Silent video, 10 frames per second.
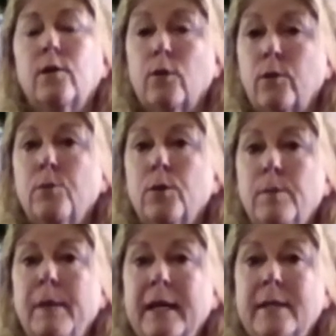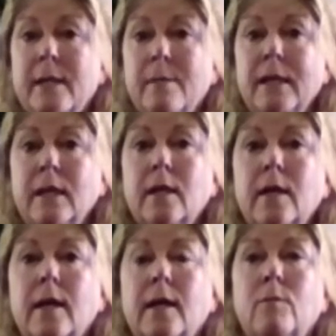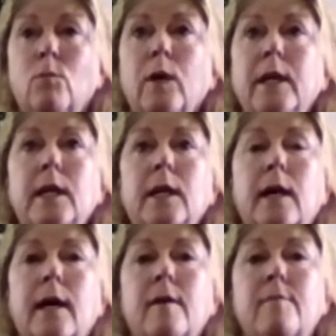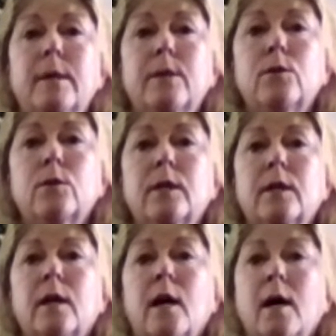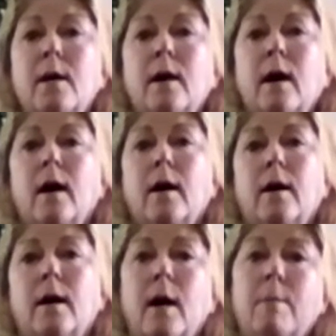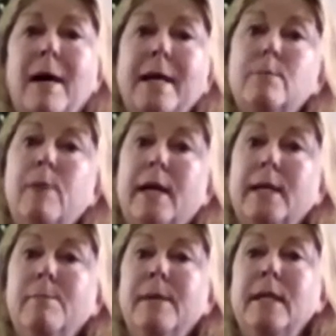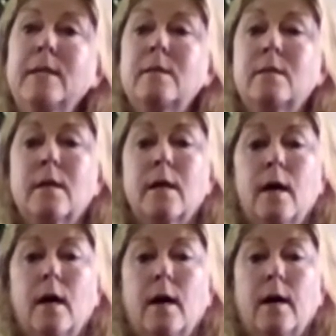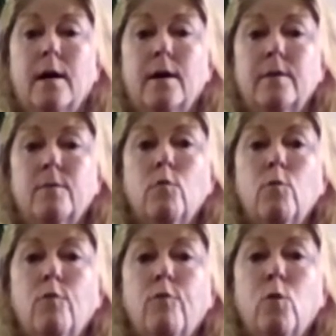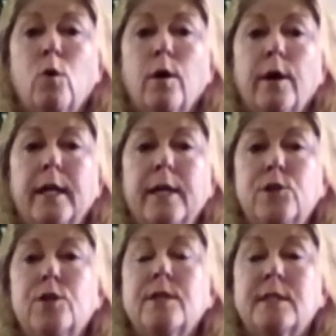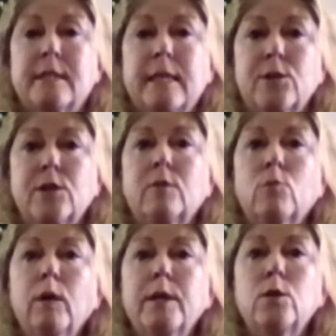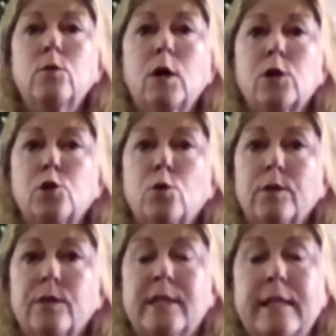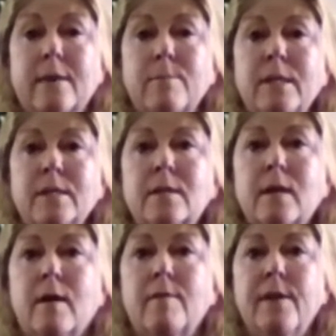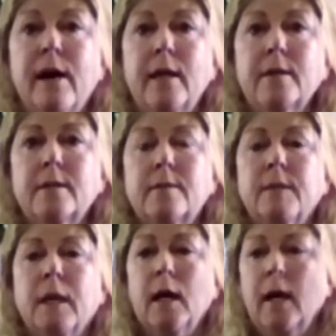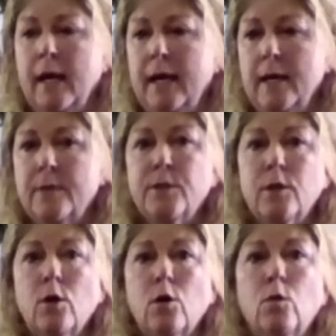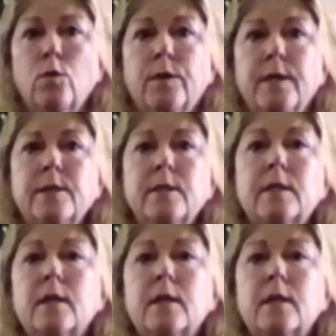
through the pandemic, and we have been doing a mind-body piece. For each session, we do a short segment of that. And so this